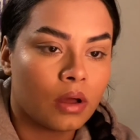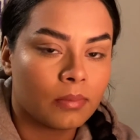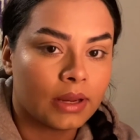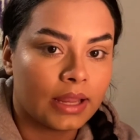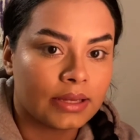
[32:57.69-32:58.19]
on
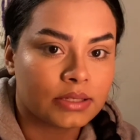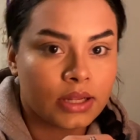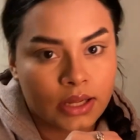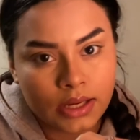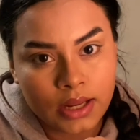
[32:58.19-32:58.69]
my lash
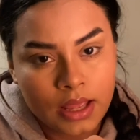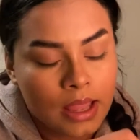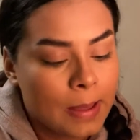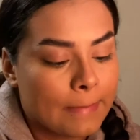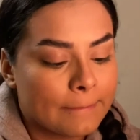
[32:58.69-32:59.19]
line,
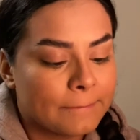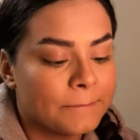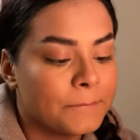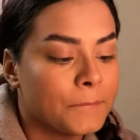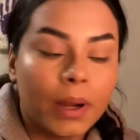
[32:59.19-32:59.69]

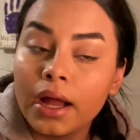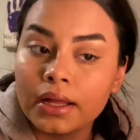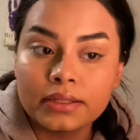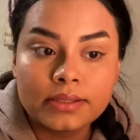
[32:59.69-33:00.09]
but